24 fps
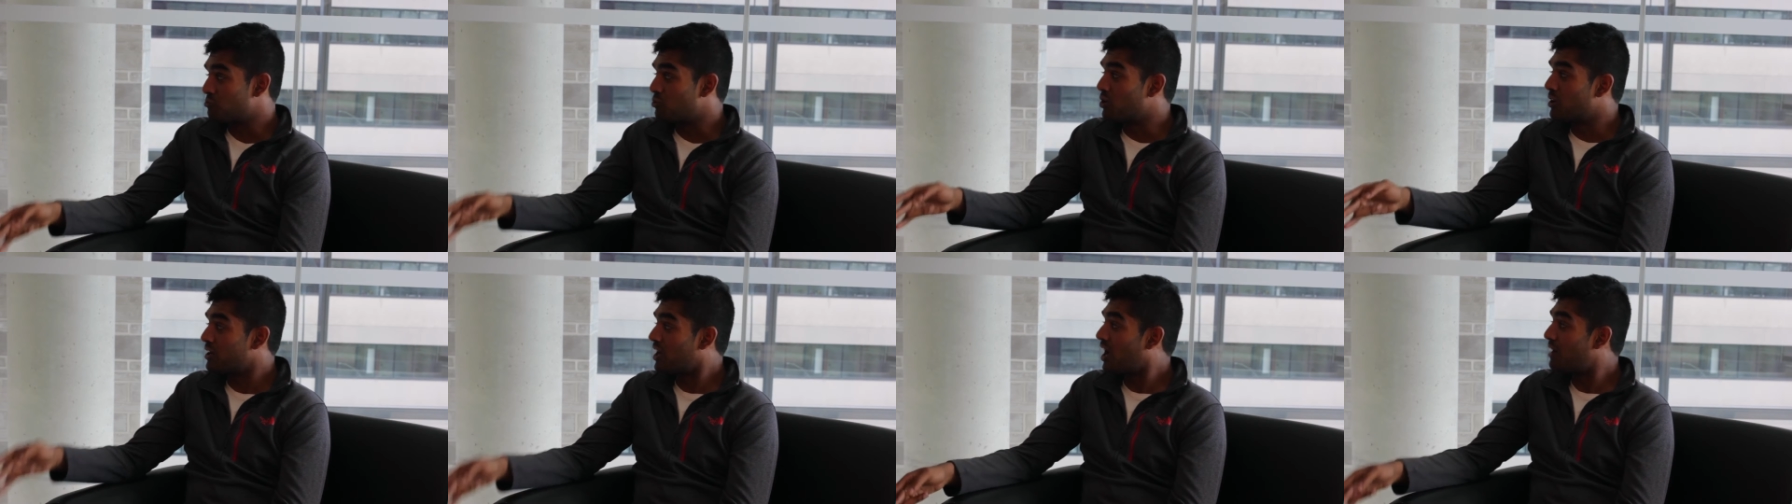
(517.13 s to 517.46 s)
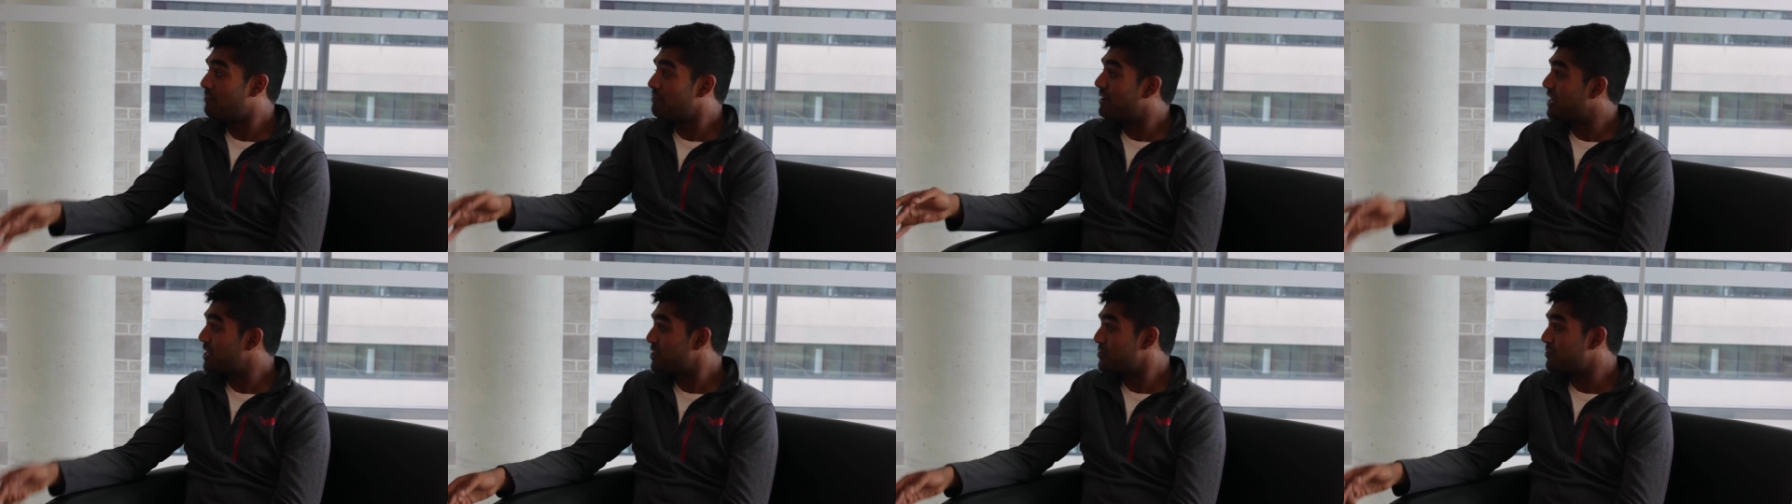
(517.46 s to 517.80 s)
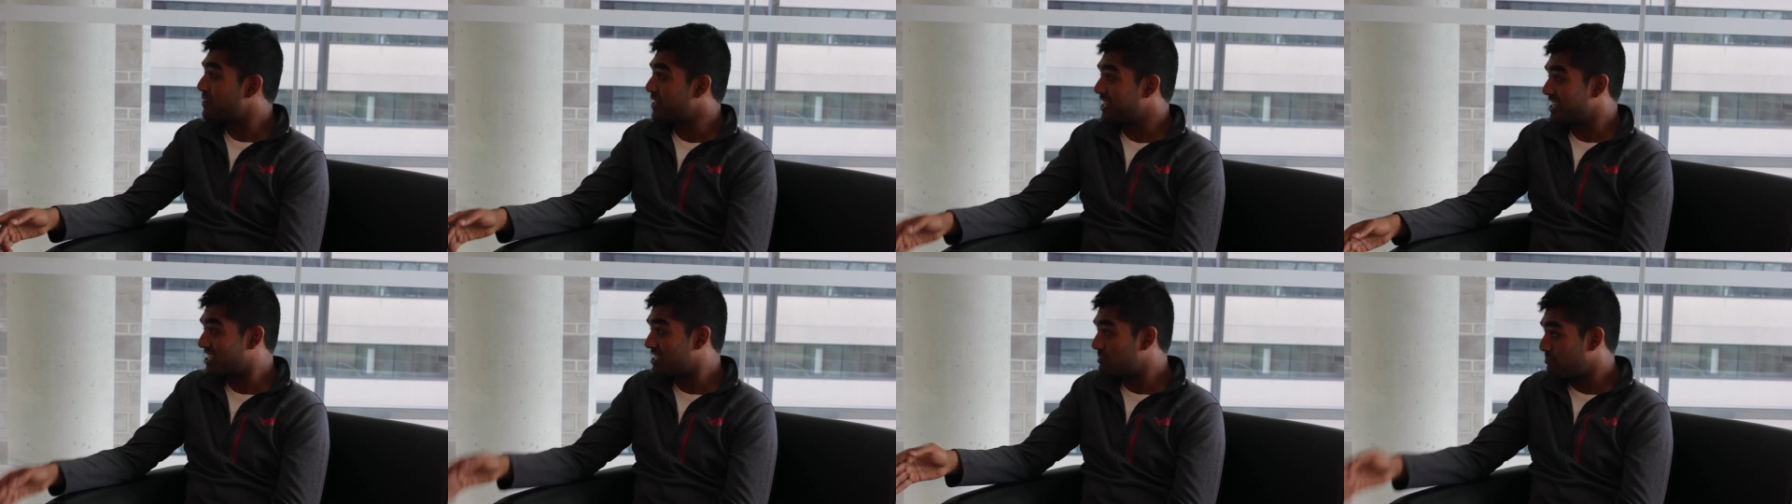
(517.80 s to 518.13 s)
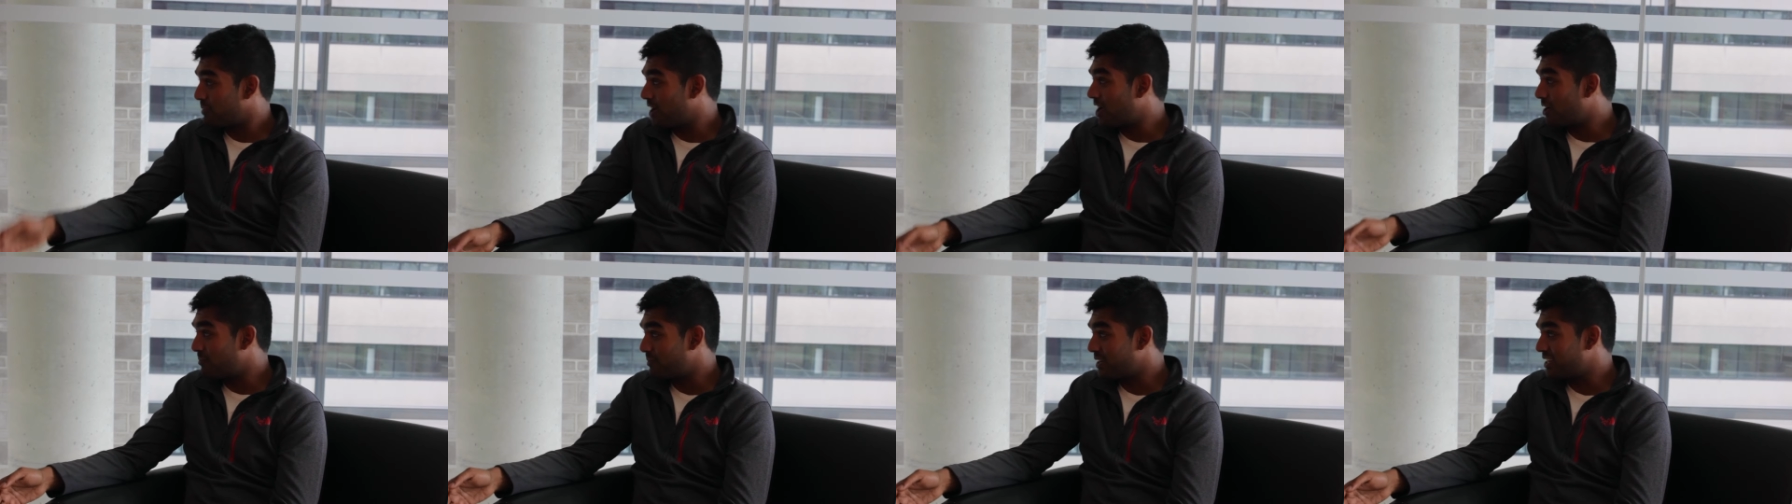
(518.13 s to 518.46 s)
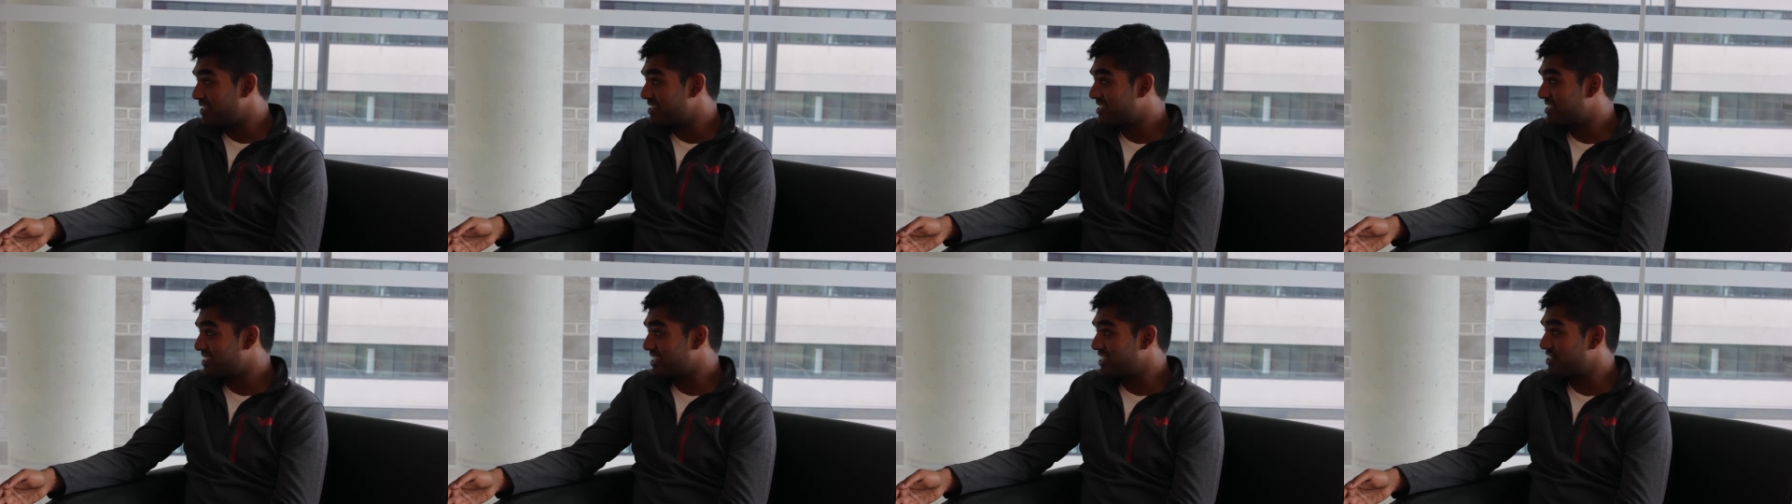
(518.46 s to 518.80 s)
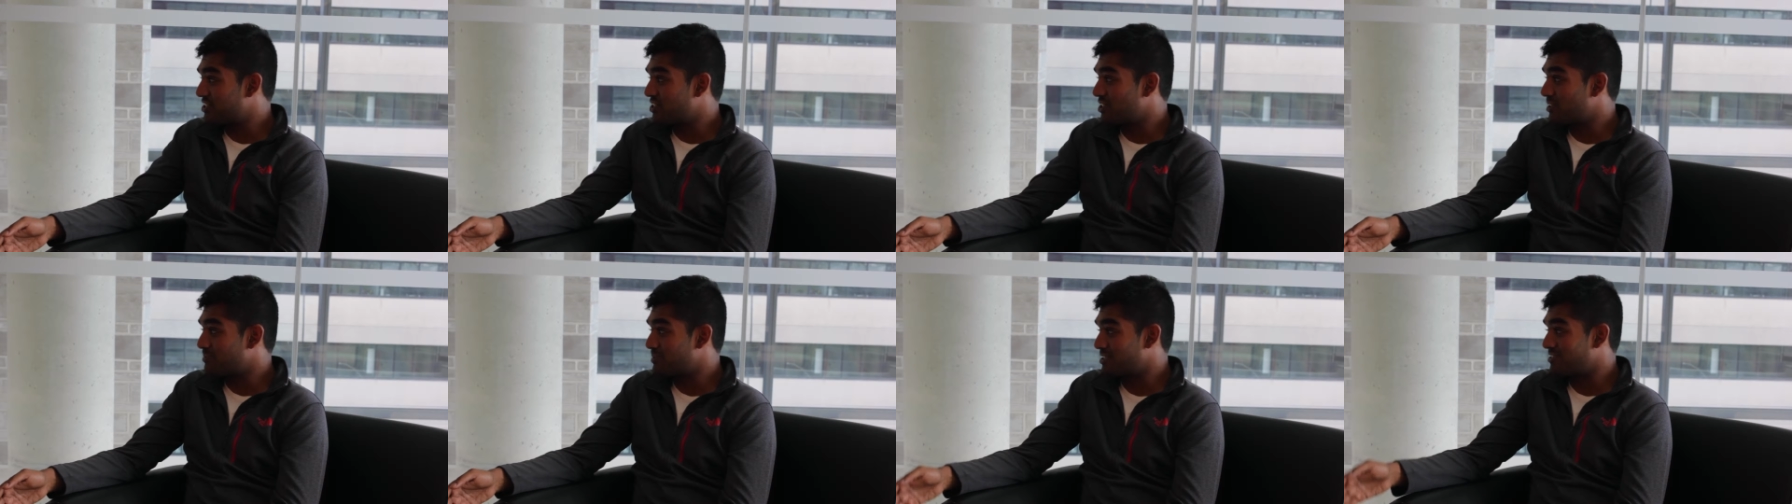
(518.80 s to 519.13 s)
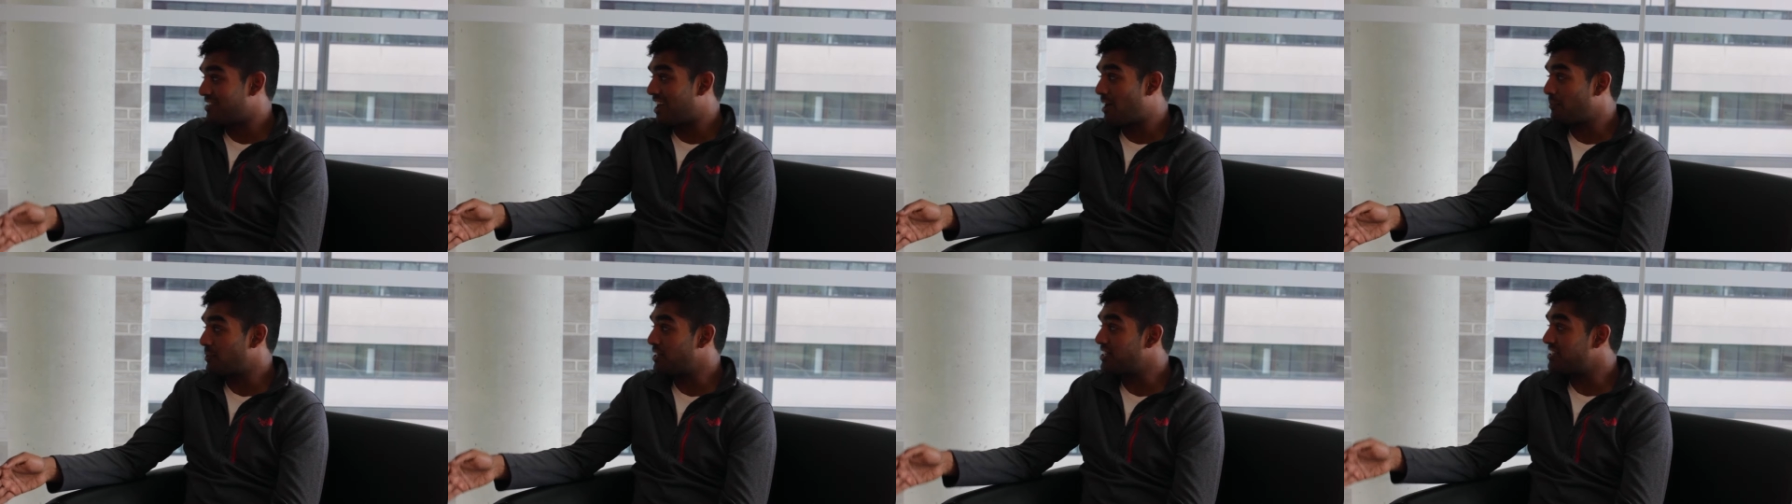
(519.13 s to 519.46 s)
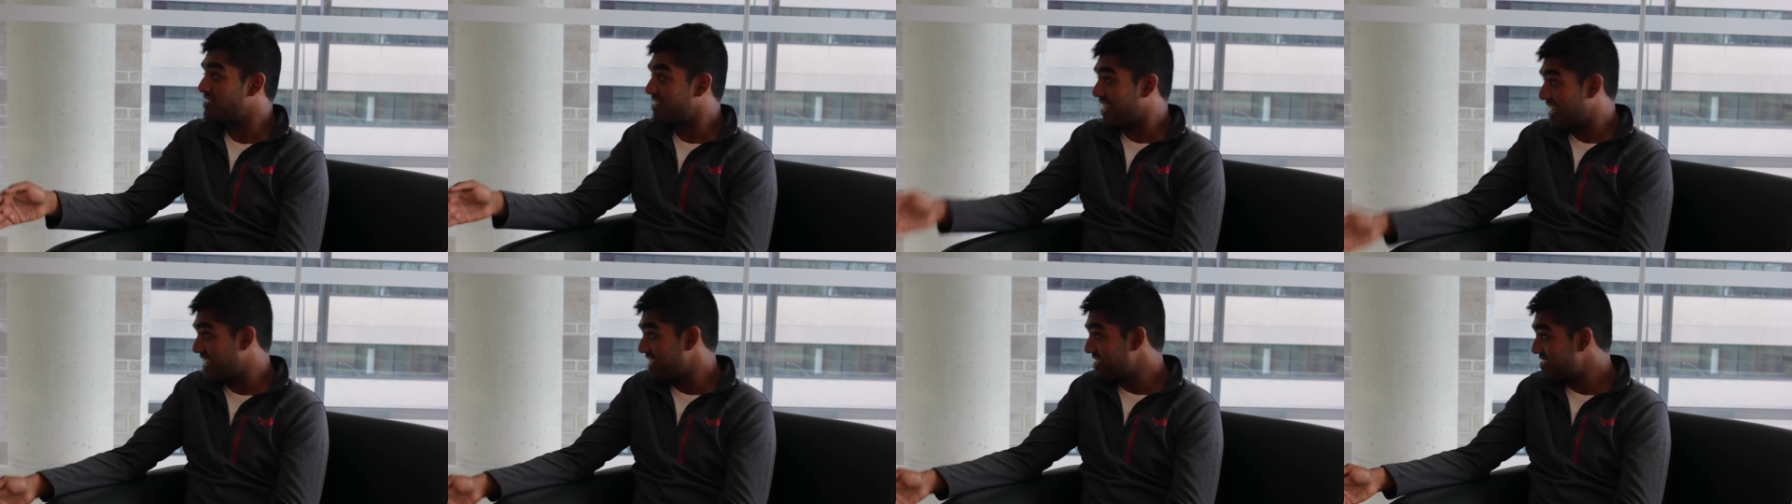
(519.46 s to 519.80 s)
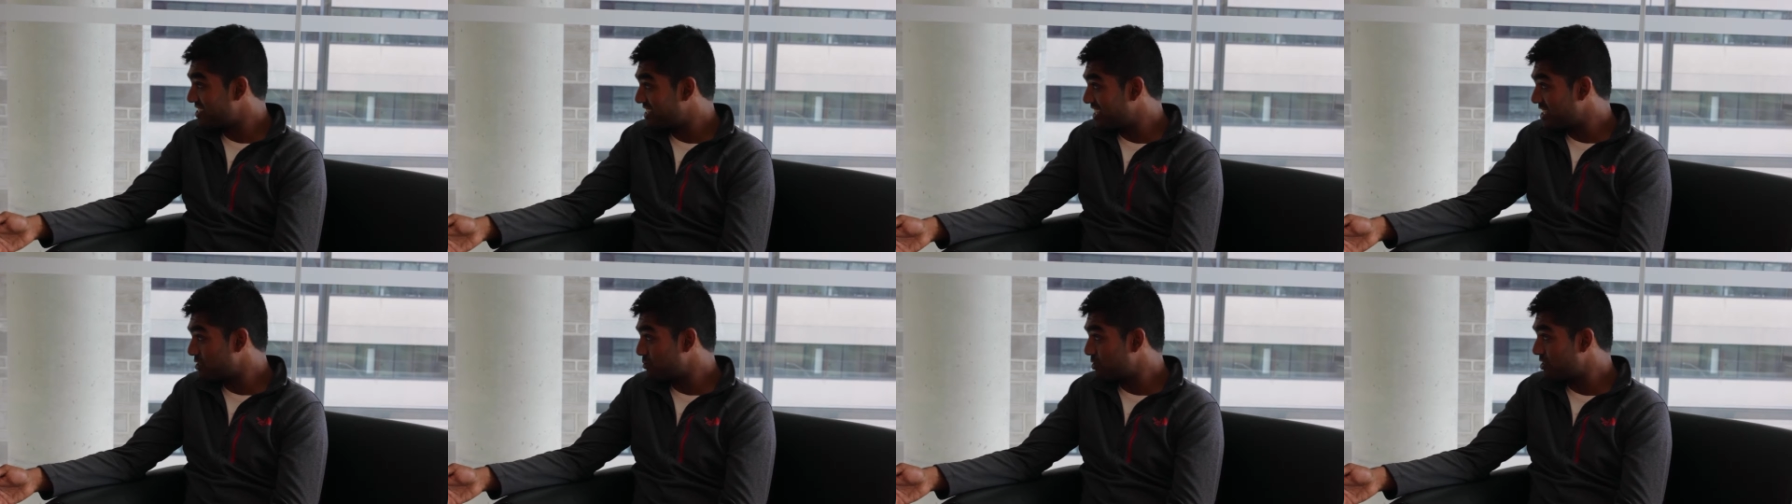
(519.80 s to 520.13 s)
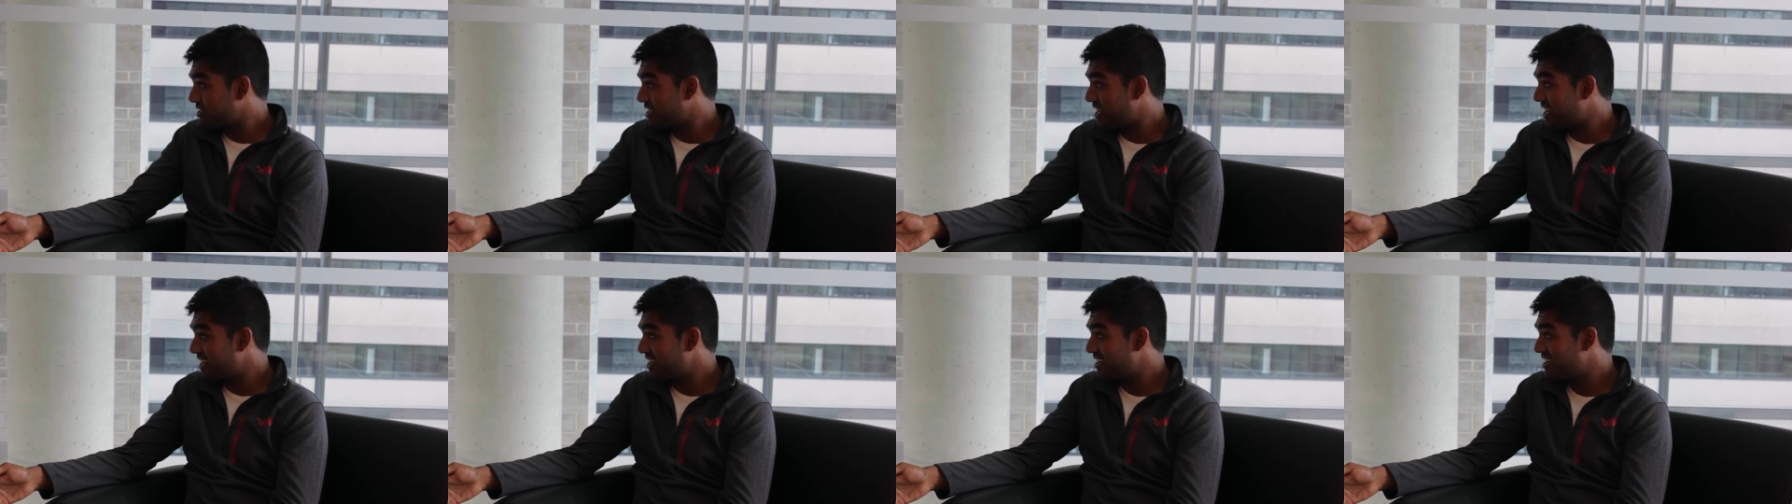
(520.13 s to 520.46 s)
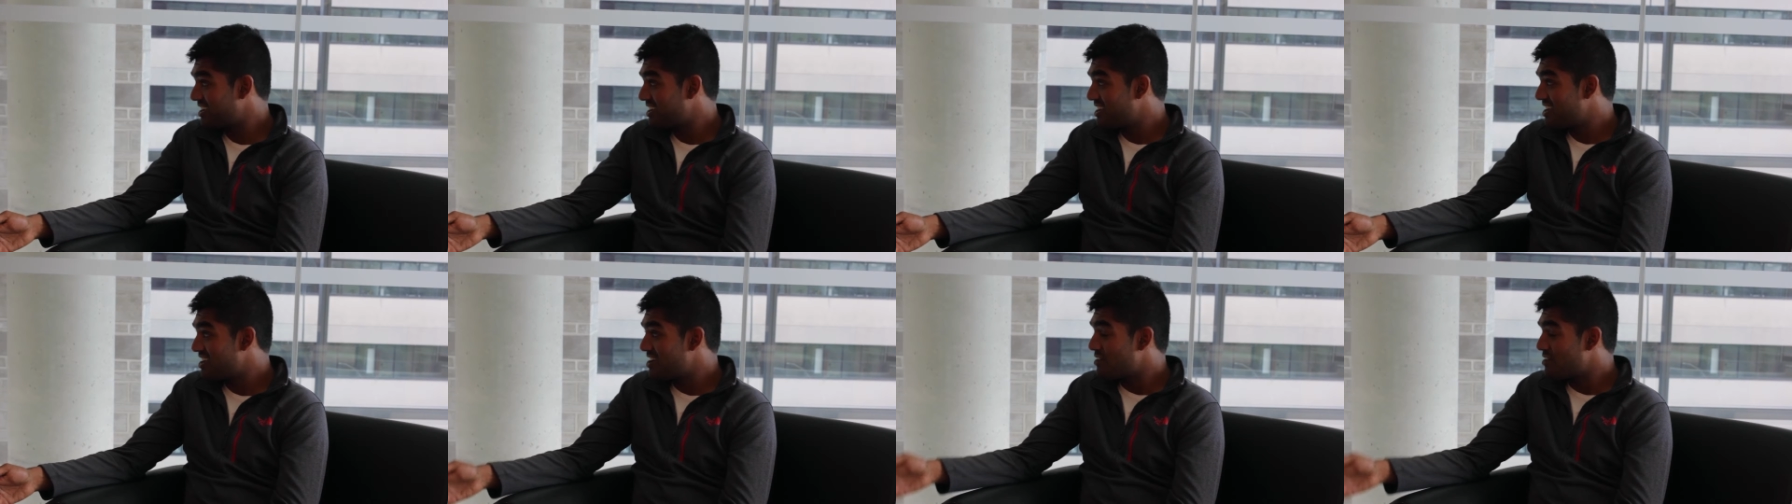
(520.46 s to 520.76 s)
We're not measuring experiments in terms of how many days things will take.